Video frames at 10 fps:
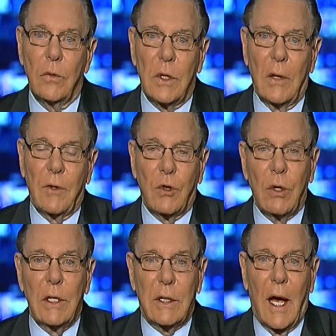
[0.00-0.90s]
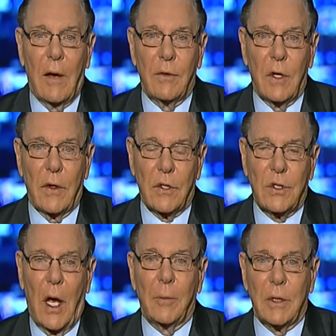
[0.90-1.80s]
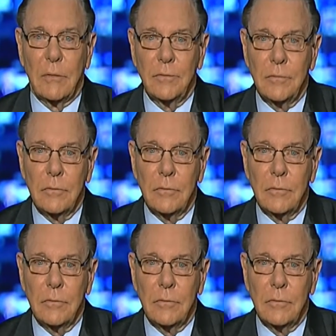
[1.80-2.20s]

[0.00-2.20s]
they've agreed to have another summit.